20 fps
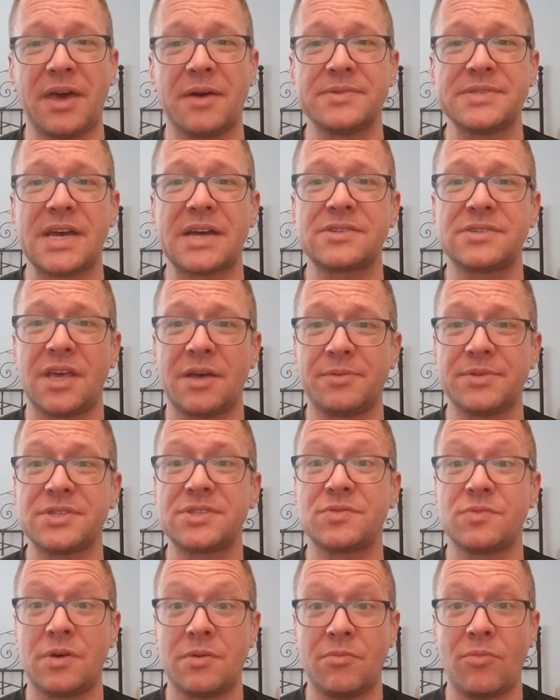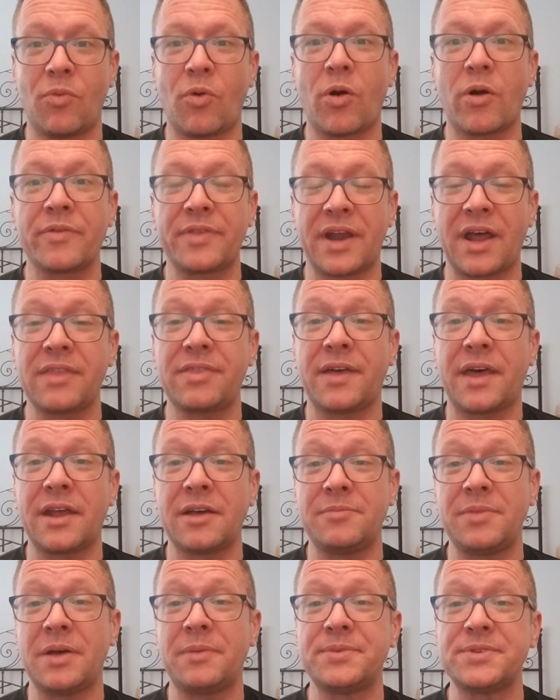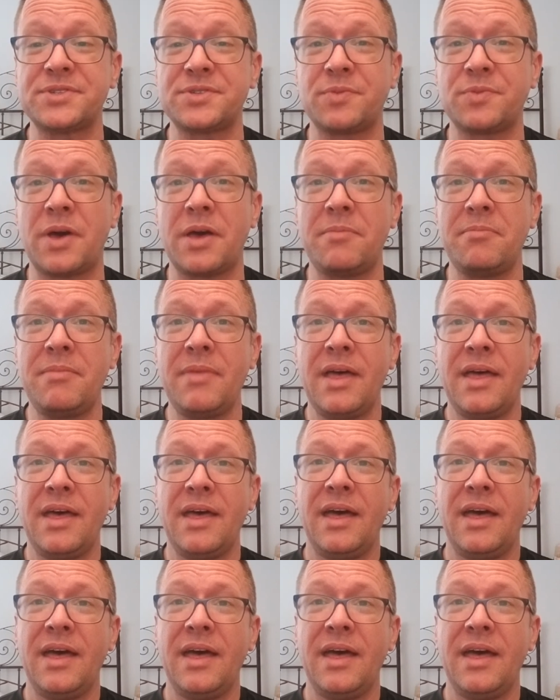I was actually able to swim more than I thought I'd be able to swim.